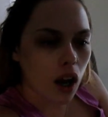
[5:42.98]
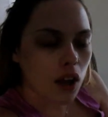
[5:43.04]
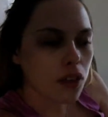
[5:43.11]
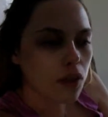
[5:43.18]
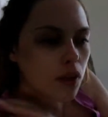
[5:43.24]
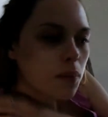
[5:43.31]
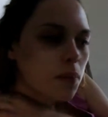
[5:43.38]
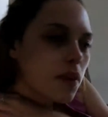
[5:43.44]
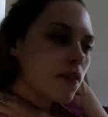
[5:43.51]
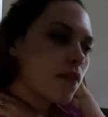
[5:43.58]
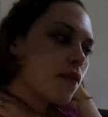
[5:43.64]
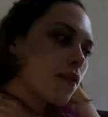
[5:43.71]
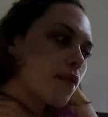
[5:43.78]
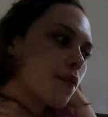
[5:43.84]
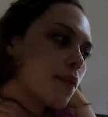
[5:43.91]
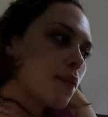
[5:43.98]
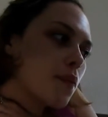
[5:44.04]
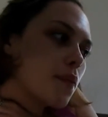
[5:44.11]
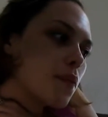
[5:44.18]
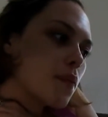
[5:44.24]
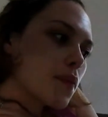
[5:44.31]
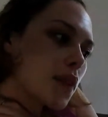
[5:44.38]
thought it'd be
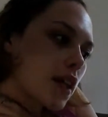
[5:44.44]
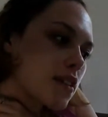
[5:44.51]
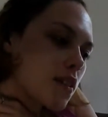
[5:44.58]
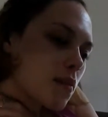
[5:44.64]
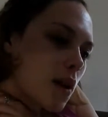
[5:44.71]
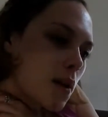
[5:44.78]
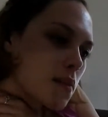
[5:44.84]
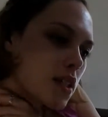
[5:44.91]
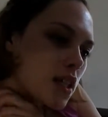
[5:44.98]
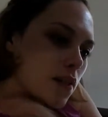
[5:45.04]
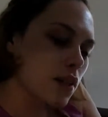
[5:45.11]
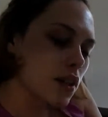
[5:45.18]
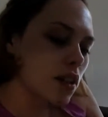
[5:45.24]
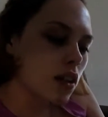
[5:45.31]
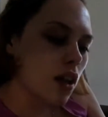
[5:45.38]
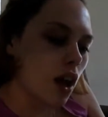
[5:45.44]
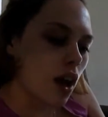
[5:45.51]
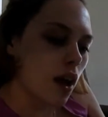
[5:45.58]
like sometimes even